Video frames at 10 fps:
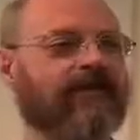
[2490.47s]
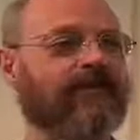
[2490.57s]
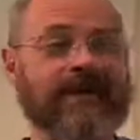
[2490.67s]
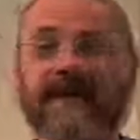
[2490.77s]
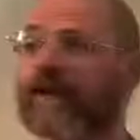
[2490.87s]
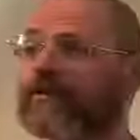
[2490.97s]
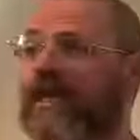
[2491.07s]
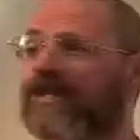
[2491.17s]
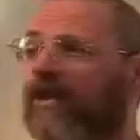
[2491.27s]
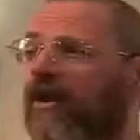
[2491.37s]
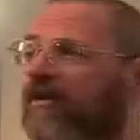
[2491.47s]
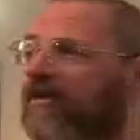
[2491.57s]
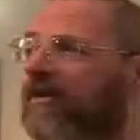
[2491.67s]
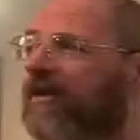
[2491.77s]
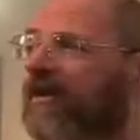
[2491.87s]
but He understands it all.
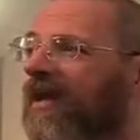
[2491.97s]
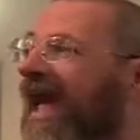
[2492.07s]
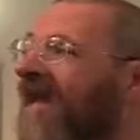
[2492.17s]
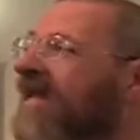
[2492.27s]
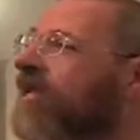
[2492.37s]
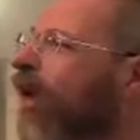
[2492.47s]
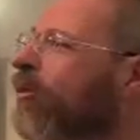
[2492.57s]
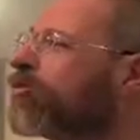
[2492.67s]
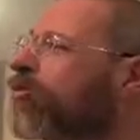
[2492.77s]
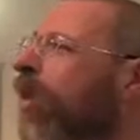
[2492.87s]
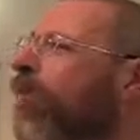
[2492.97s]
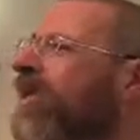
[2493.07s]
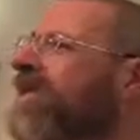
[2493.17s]
And He knows what we